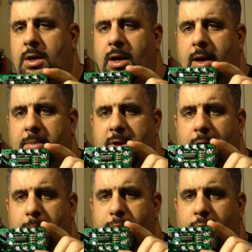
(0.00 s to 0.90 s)
You
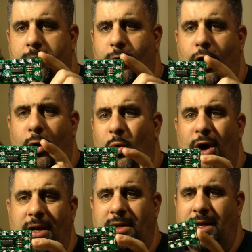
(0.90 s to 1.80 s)
know, put
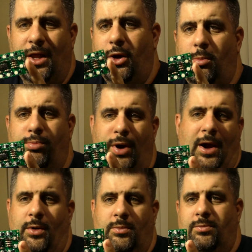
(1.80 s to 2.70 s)
R1, yellow,
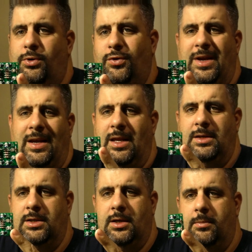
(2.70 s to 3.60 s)
brown, green
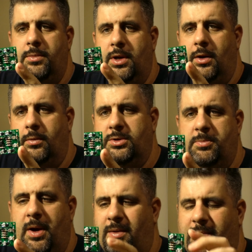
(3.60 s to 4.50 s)
into, you know,
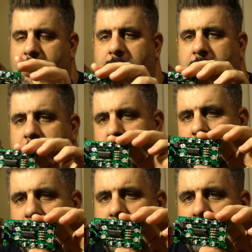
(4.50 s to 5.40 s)
spot.
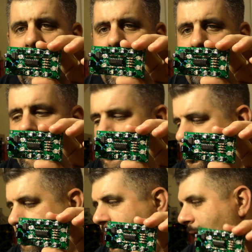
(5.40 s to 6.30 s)
You need to know how to read a
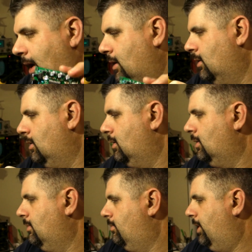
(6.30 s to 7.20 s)
schematic.
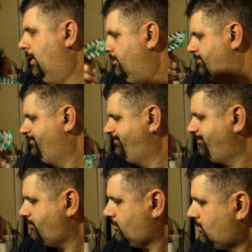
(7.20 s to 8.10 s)
But
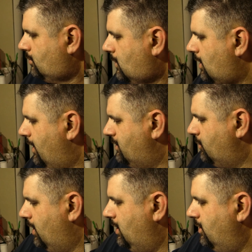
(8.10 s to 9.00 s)
that's the
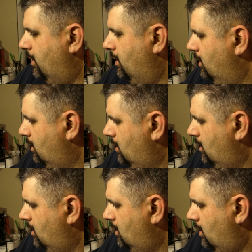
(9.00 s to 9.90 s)
way to do it.
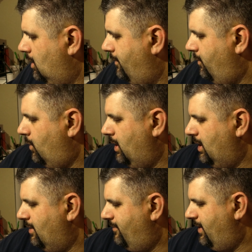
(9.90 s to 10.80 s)
And if you wanted to
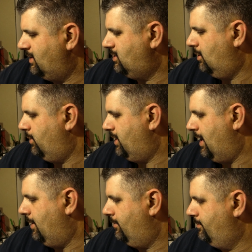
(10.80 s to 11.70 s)
get fancier with
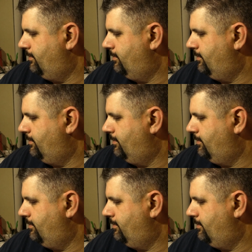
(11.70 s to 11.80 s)
that,